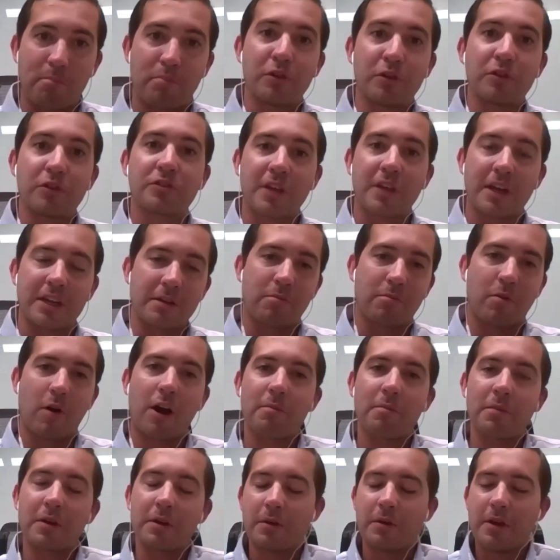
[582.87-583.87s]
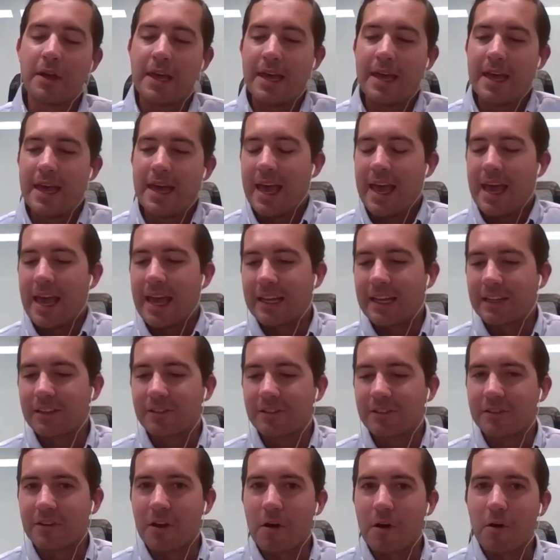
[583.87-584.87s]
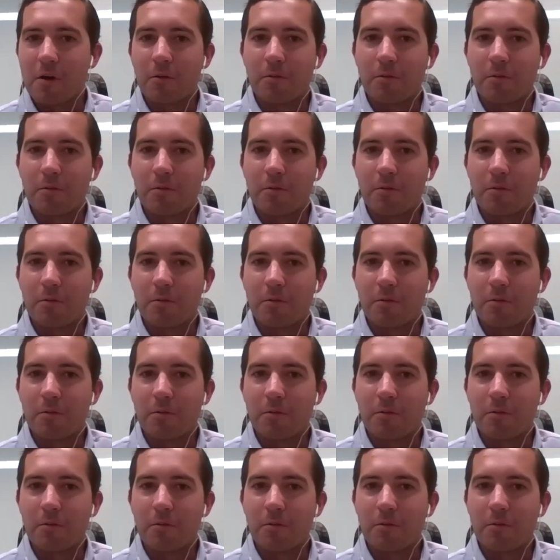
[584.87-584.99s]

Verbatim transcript: boost that department. And so